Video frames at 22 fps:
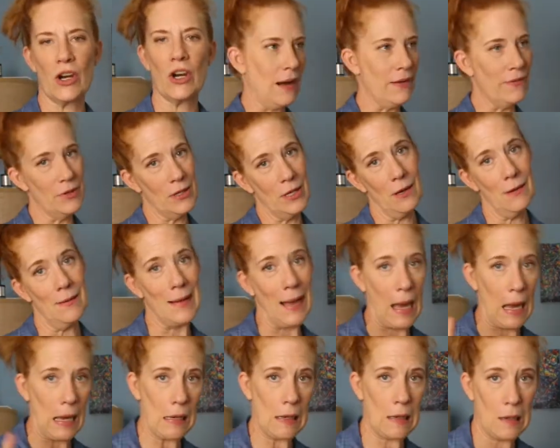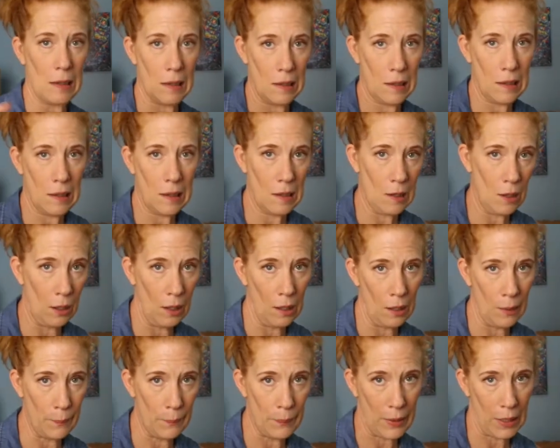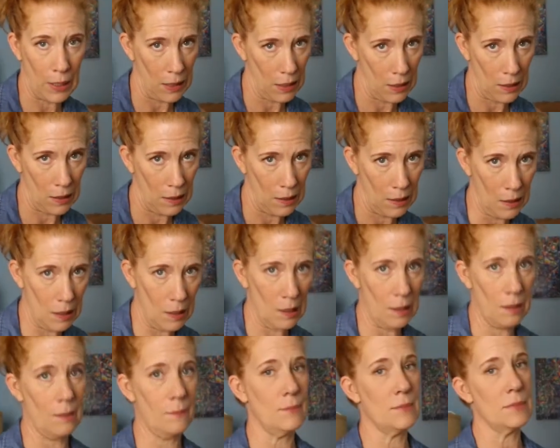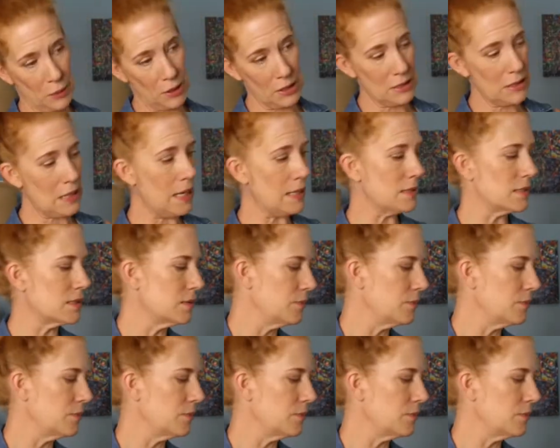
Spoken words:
having their naked Olympic games. Pink tents,